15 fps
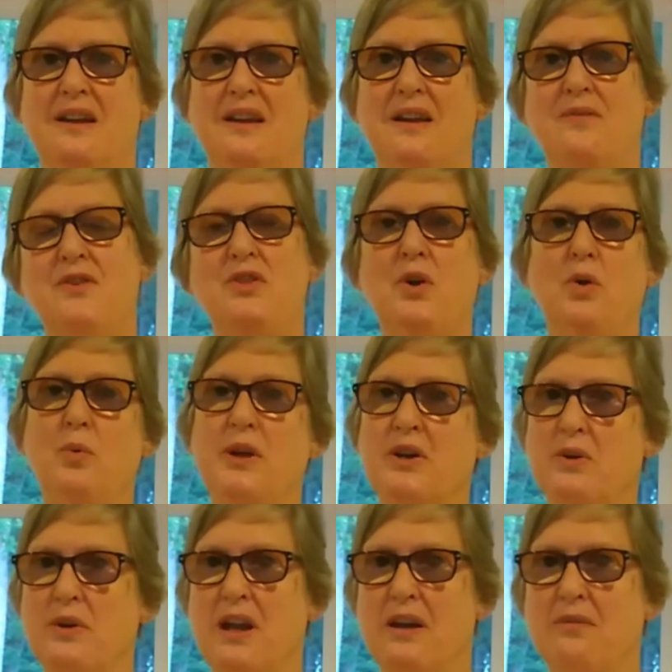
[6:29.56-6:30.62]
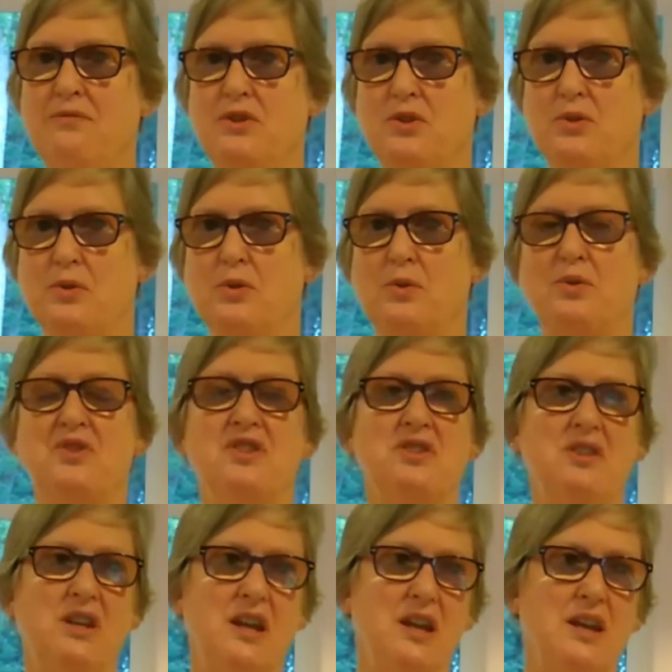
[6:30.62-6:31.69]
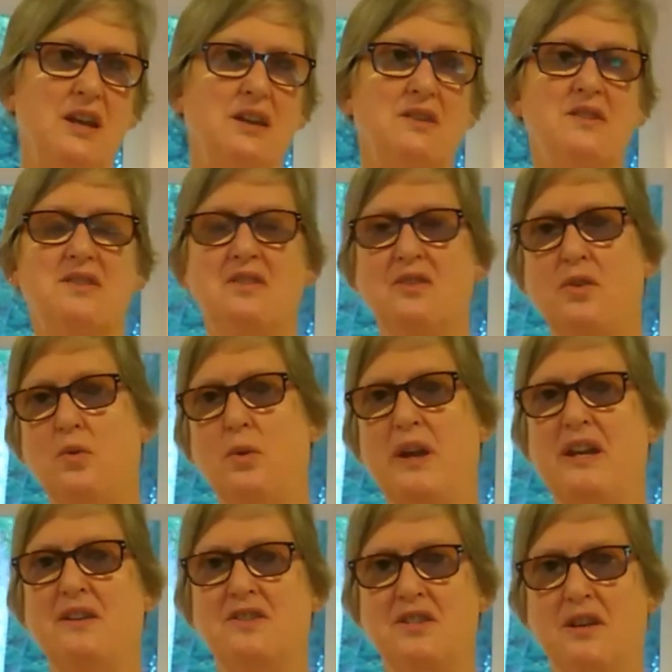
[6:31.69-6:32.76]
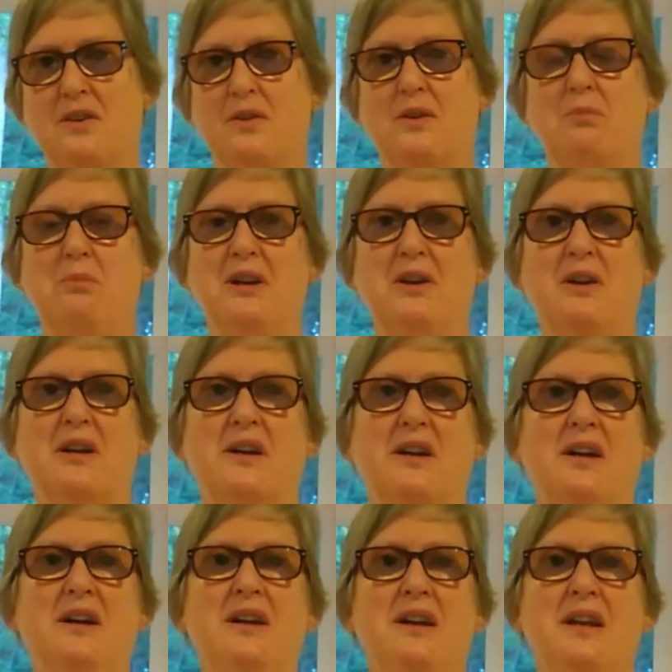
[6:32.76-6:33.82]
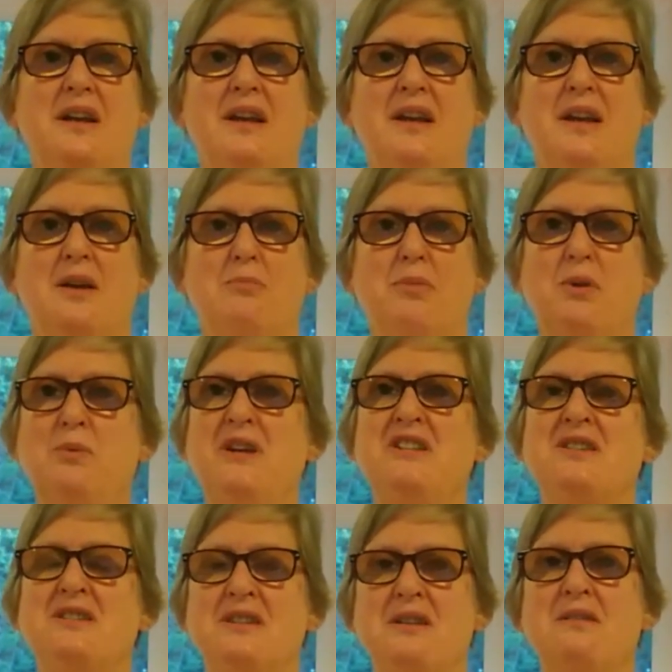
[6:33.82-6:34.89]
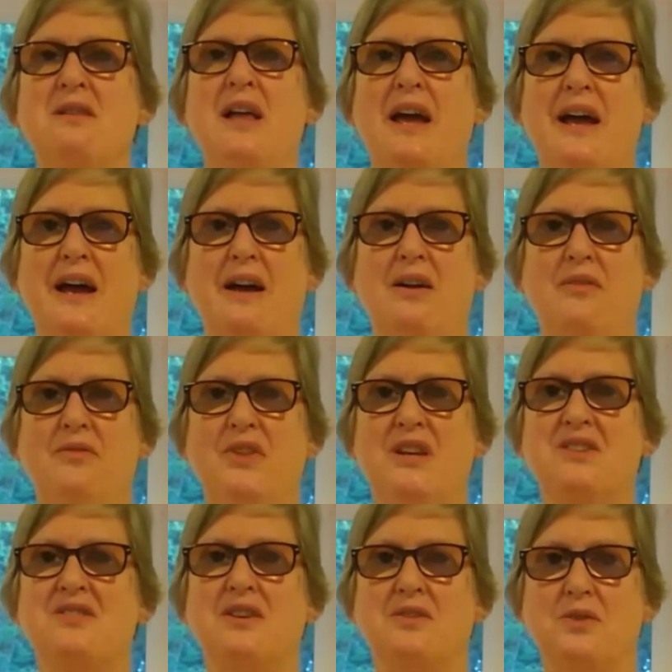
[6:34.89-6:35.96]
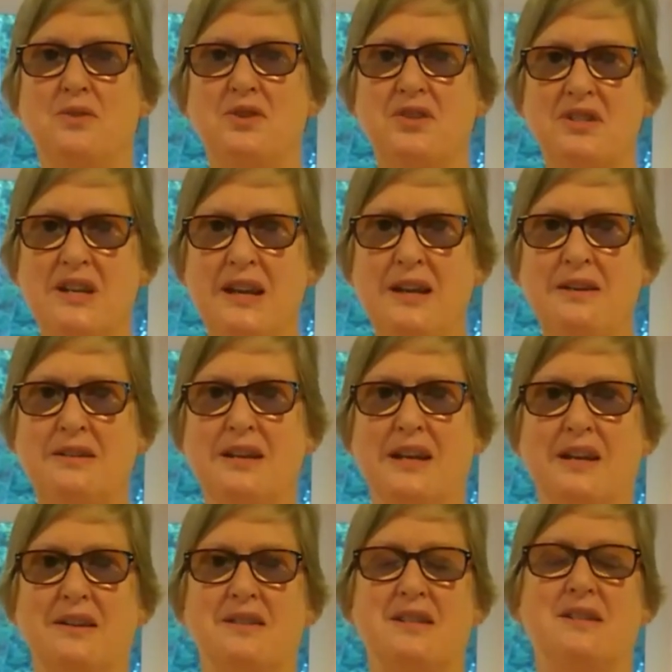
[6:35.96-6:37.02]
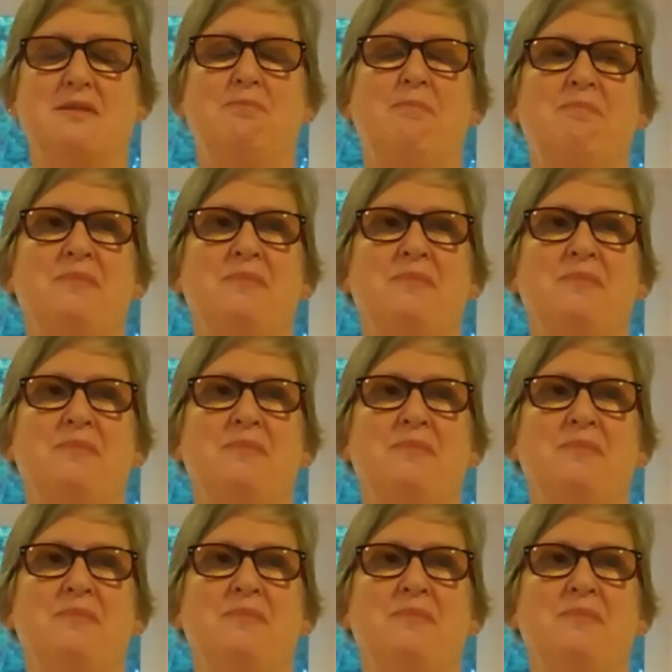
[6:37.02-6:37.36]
even though we don't have dukes and kings and queens here in America, but we still have these understandings.